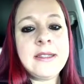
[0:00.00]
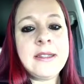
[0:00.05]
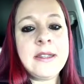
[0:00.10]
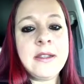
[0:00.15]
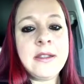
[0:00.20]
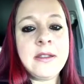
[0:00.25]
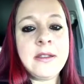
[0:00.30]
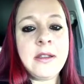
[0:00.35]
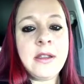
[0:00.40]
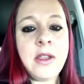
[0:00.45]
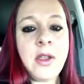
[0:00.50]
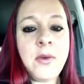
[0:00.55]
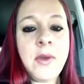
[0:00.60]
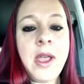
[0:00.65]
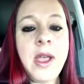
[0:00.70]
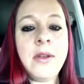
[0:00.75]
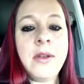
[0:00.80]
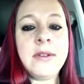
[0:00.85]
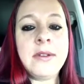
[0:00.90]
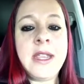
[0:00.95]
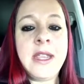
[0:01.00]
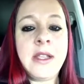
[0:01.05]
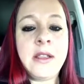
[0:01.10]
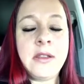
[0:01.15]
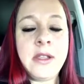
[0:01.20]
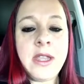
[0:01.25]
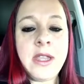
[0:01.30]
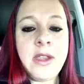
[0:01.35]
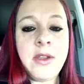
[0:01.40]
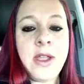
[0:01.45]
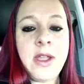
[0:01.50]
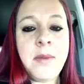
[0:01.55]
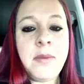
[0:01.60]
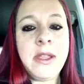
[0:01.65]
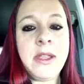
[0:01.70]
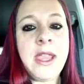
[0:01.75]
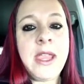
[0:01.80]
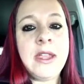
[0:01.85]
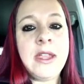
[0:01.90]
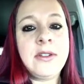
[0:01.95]
to go out, take a look at your
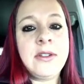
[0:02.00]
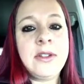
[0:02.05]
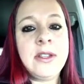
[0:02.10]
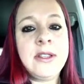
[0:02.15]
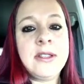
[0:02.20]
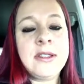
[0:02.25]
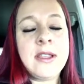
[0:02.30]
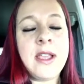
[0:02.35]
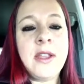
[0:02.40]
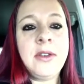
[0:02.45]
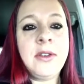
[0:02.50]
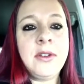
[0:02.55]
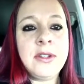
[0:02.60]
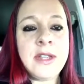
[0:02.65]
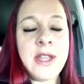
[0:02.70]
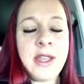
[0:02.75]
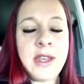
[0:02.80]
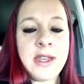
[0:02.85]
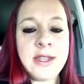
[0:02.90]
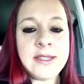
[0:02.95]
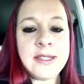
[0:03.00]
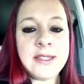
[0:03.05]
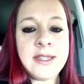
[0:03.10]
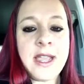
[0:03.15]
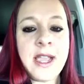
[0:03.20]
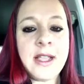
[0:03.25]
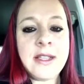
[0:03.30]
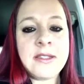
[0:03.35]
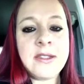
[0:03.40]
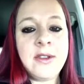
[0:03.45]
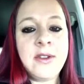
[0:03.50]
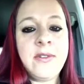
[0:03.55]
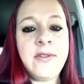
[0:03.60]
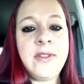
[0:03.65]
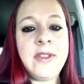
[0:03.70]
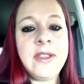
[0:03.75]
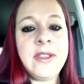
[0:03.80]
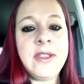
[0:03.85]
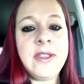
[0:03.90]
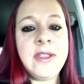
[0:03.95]
applications, understand its attack
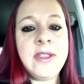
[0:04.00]
surface,